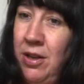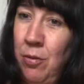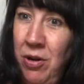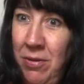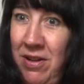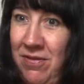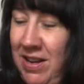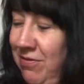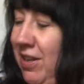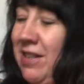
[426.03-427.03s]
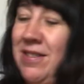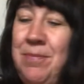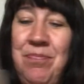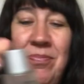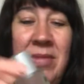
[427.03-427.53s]
One of my favourites
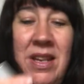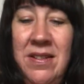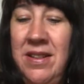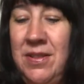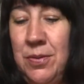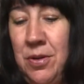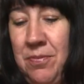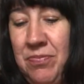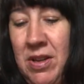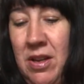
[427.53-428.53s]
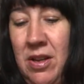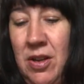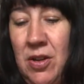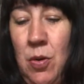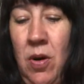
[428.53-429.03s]
is this one,
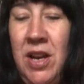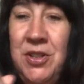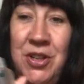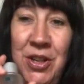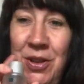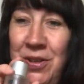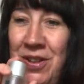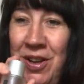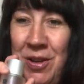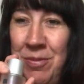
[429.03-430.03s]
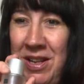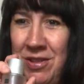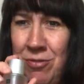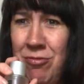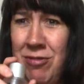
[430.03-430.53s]
Quietude.
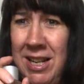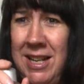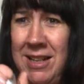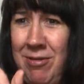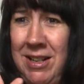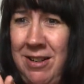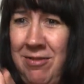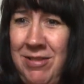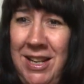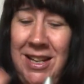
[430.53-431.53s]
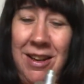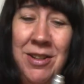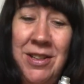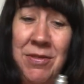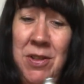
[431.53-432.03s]
It's really, really lovely. I
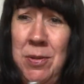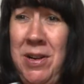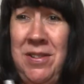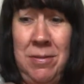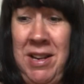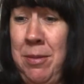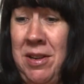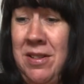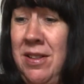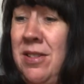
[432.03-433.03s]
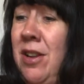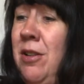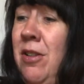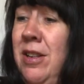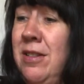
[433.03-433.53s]
just have to spray some now because it's so
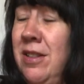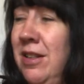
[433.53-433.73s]
nice.